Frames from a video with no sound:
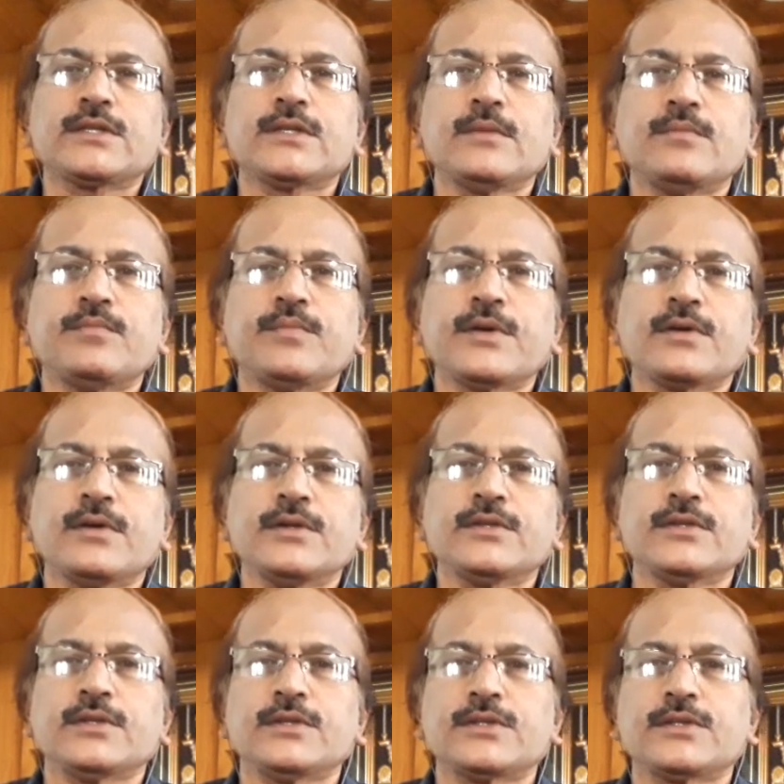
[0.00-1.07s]
some
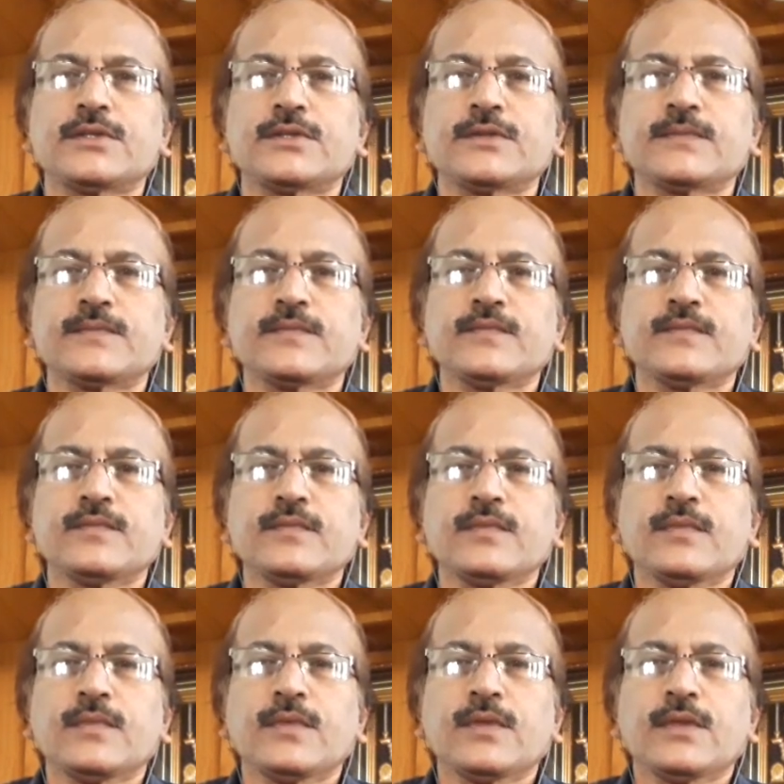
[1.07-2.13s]
precautions?
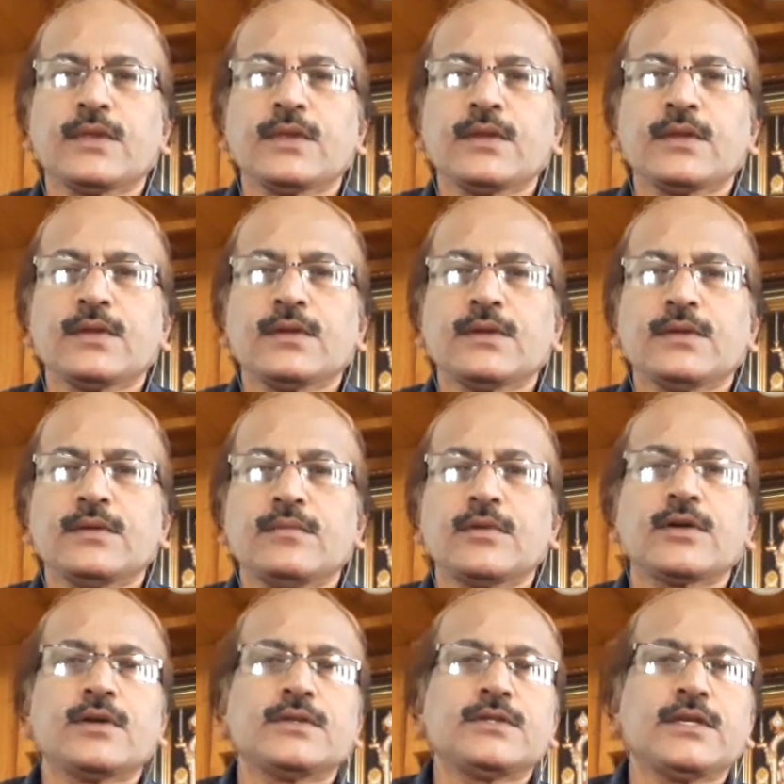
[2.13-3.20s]

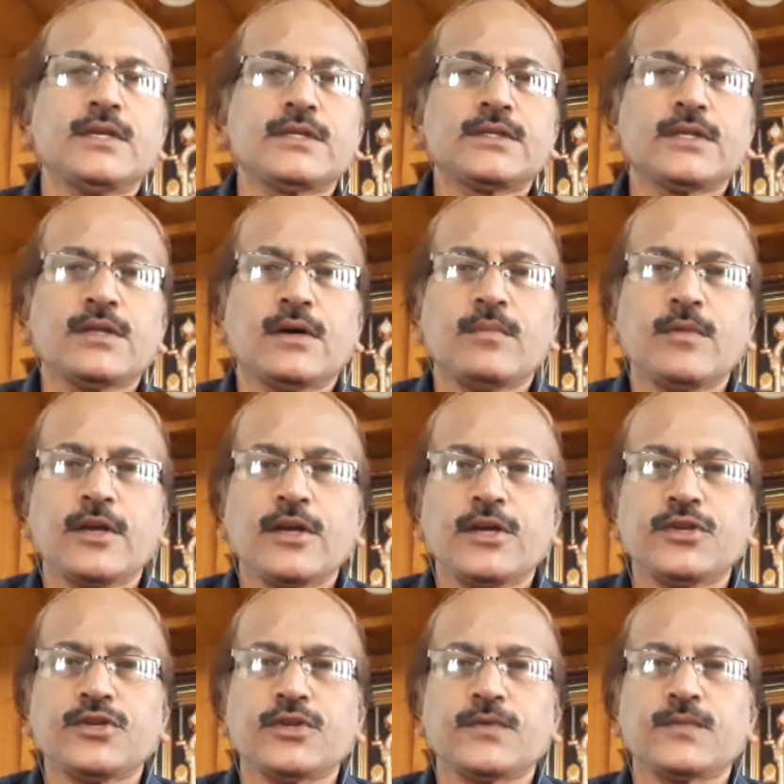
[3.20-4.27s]
Because he has an
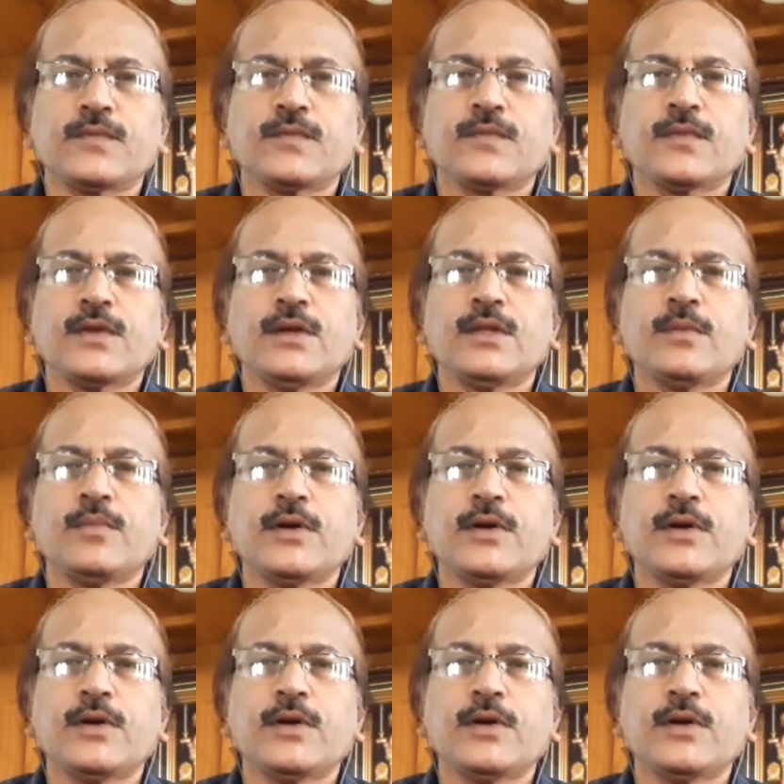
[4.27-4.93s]
obligation on